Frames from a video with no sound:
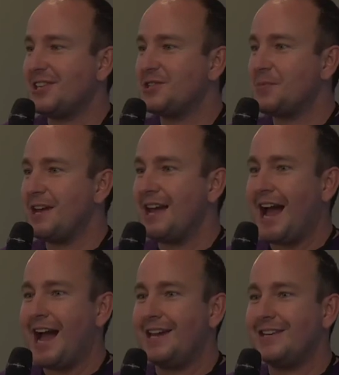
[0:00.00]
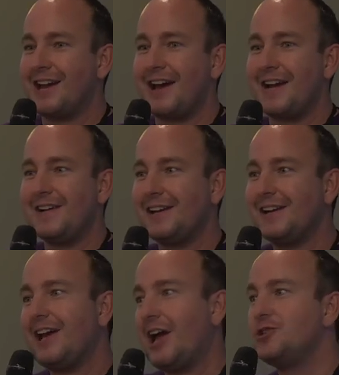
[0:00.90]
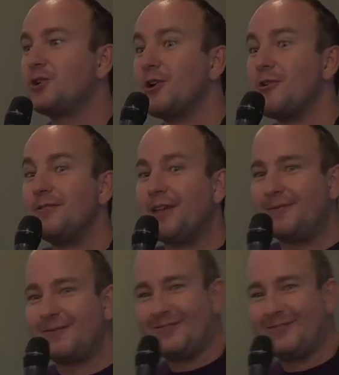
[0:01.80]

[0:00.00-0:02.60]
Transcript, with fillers: to me, and uh, enjoy your evening.